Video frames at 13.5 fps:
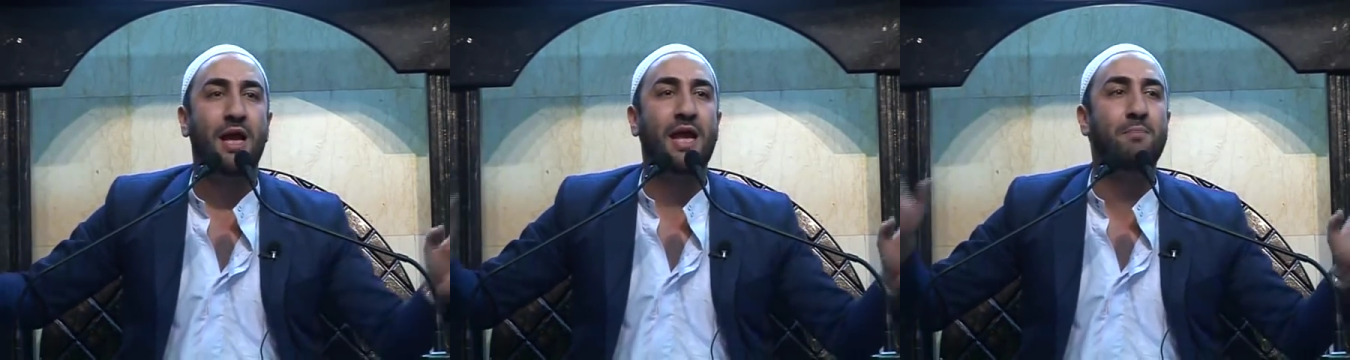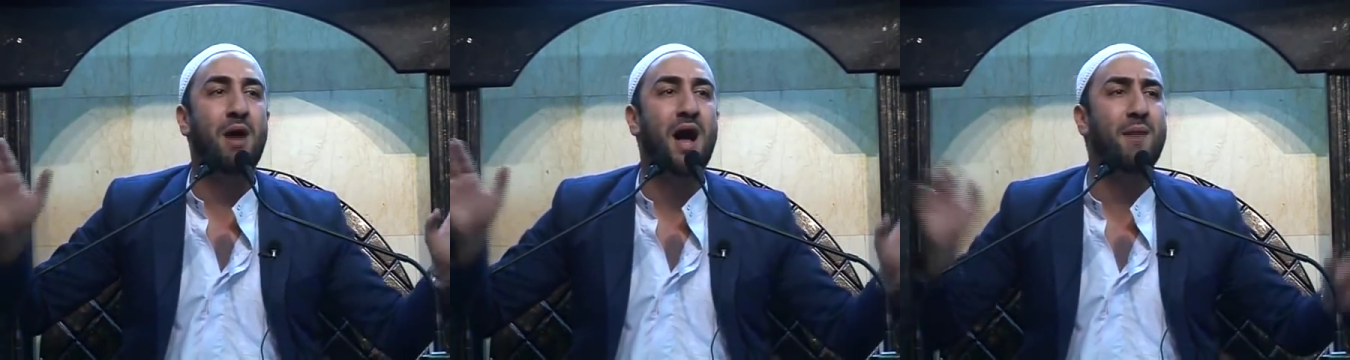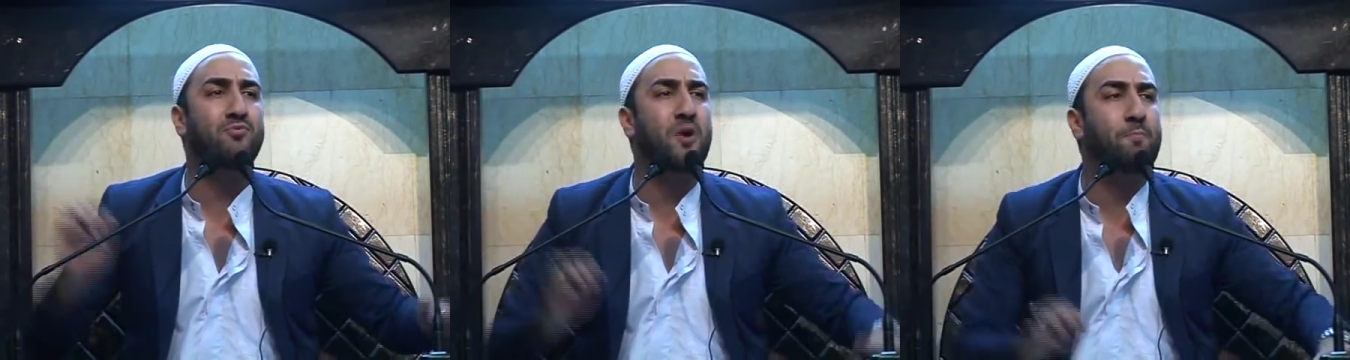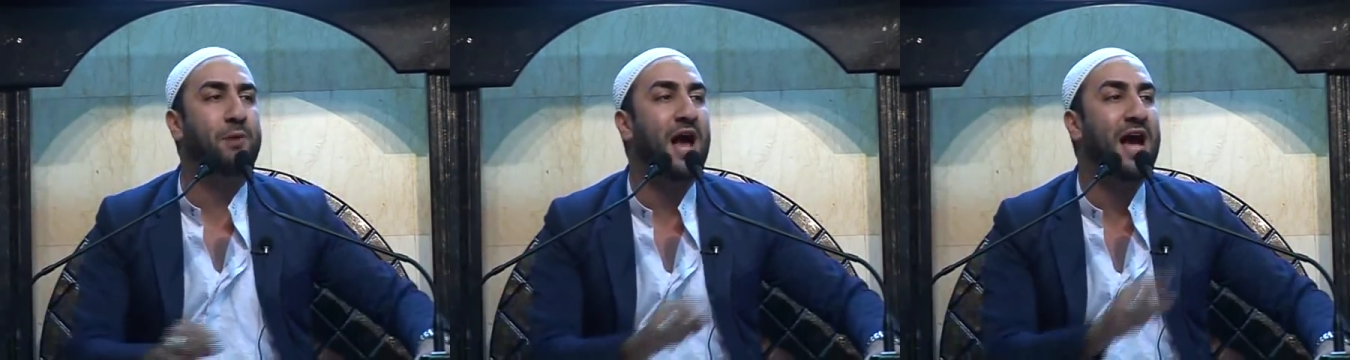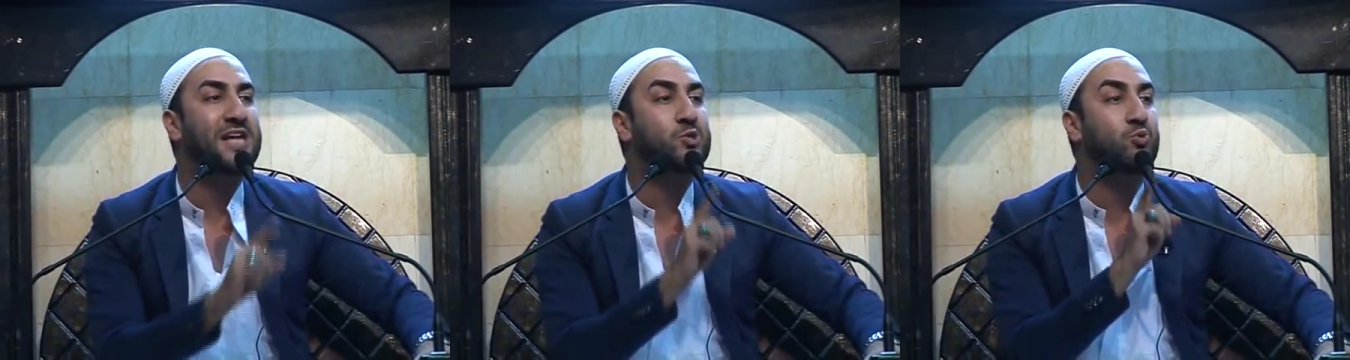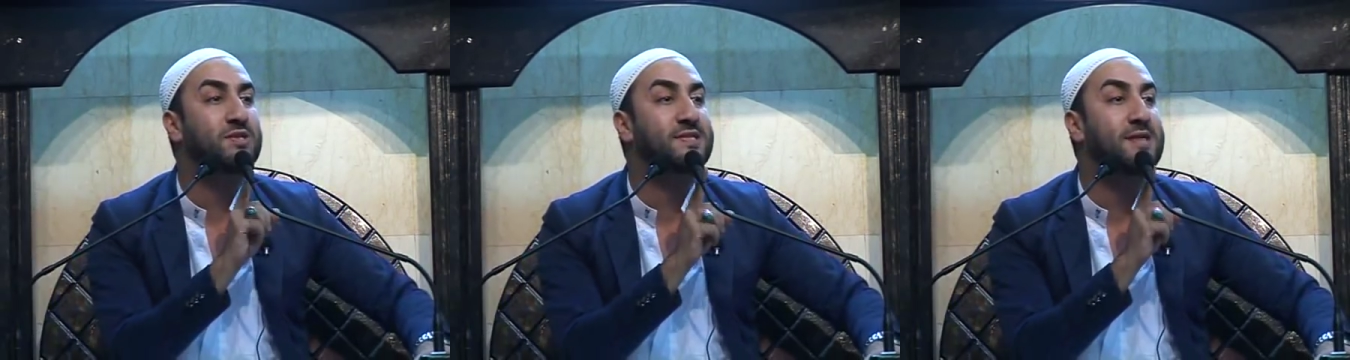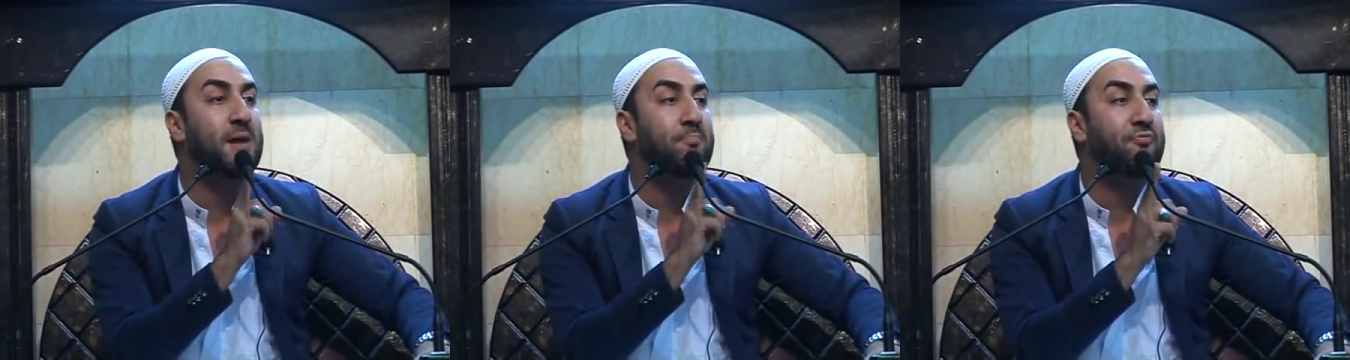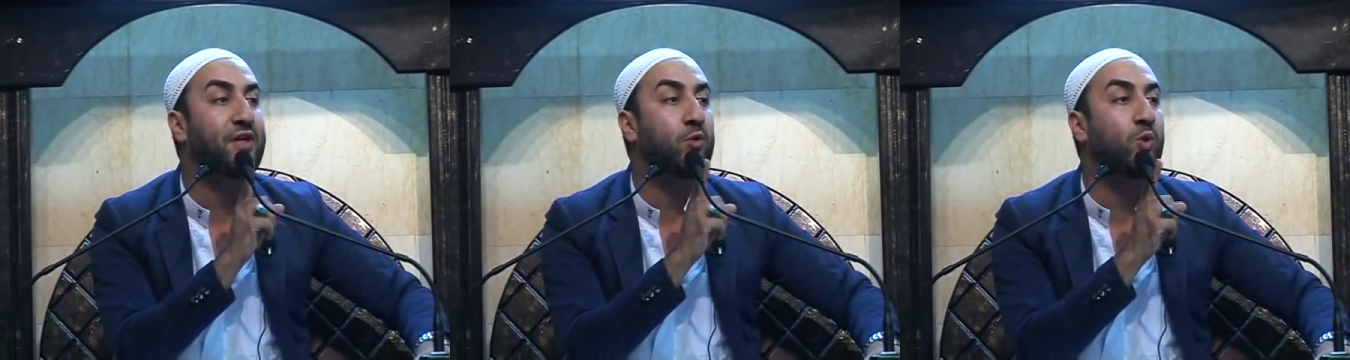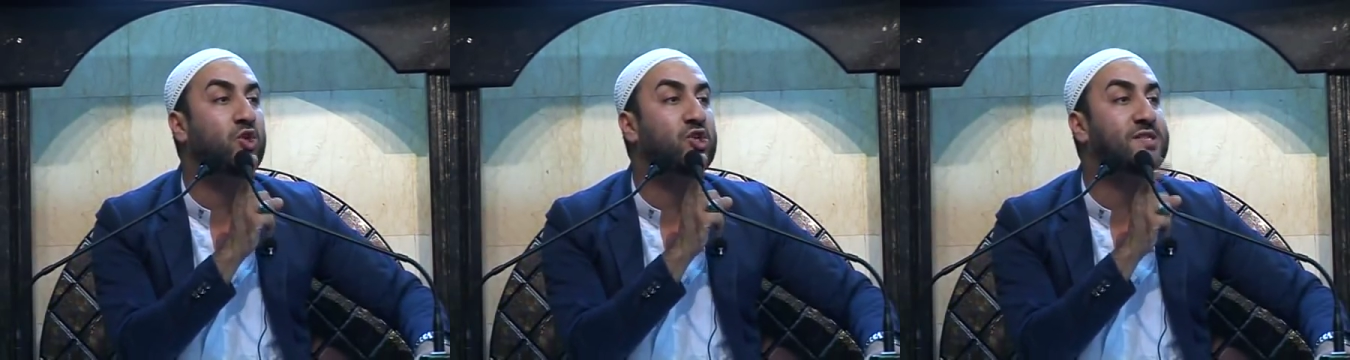Imam replies with
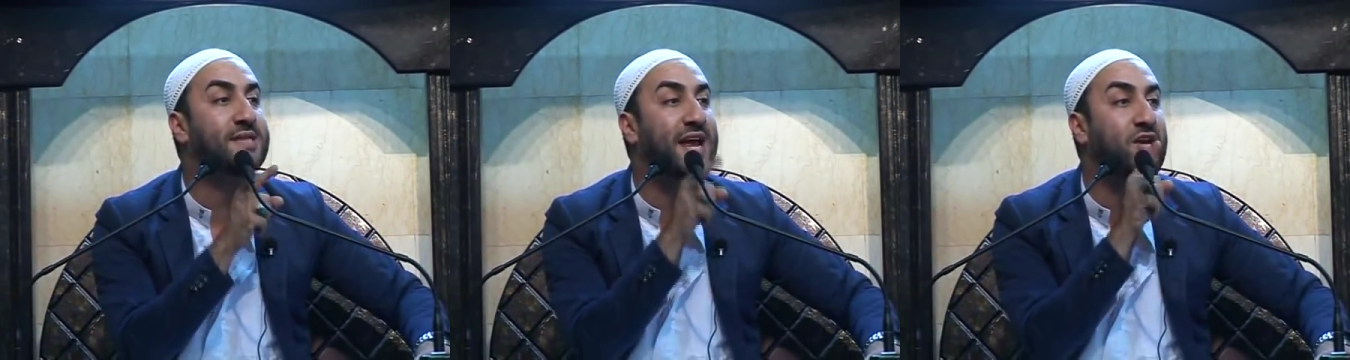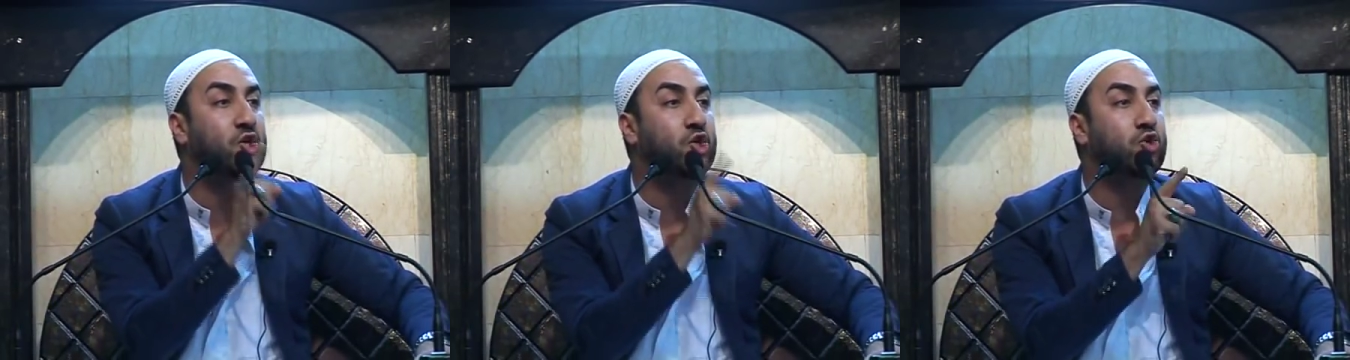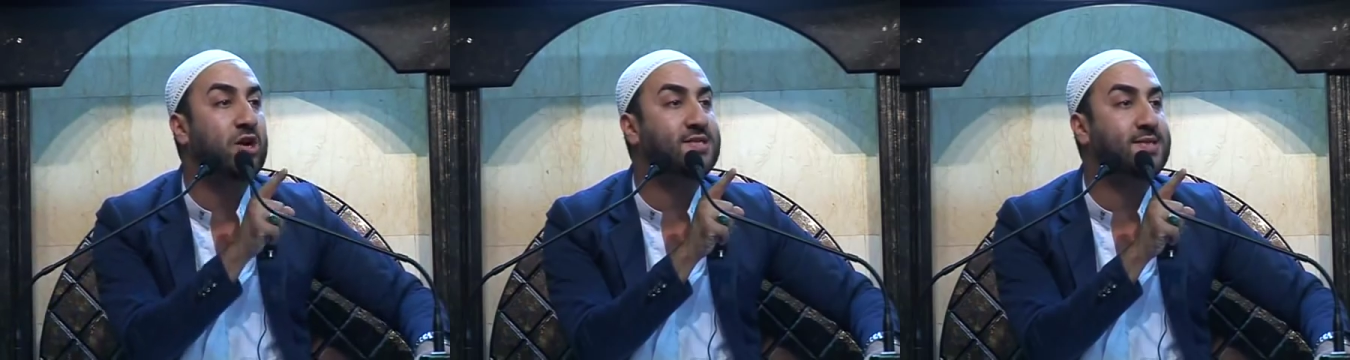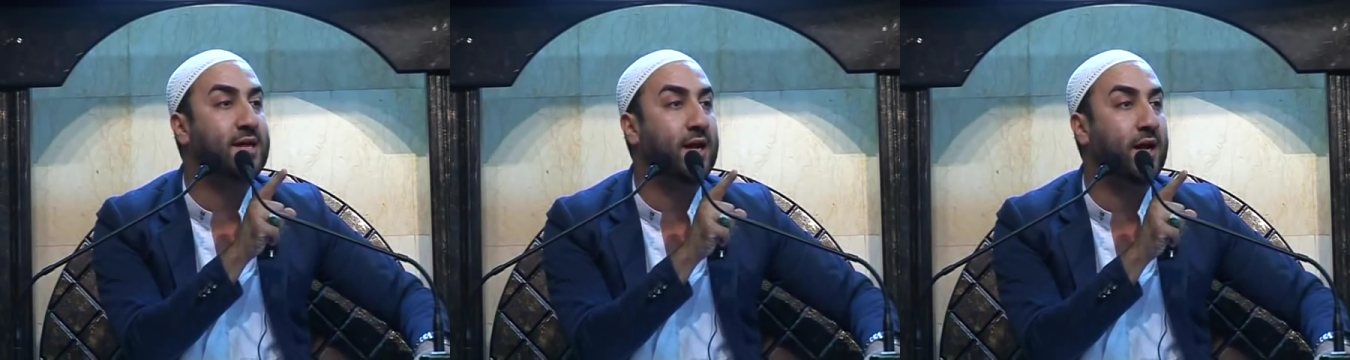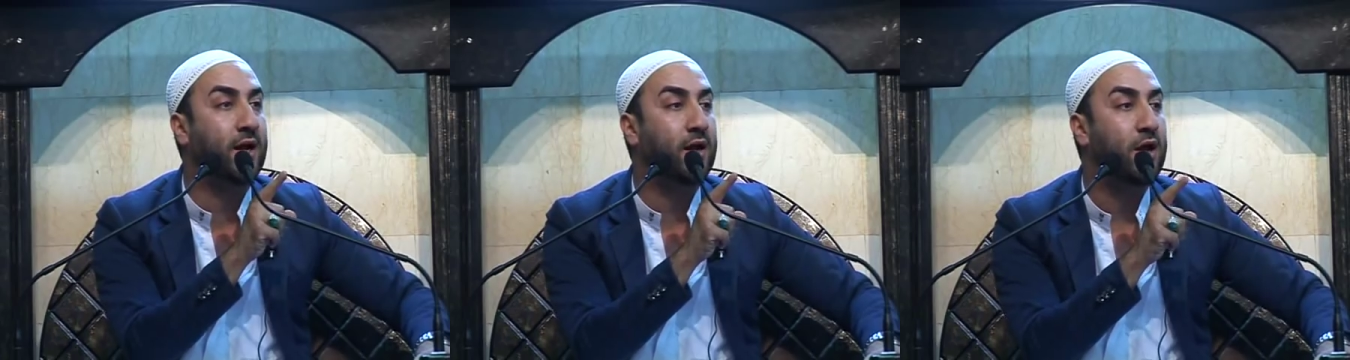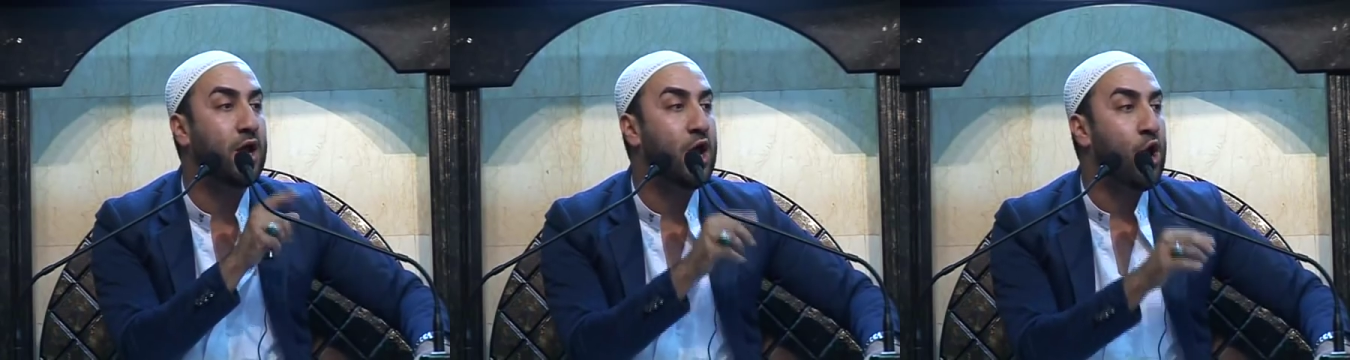something which is interesting,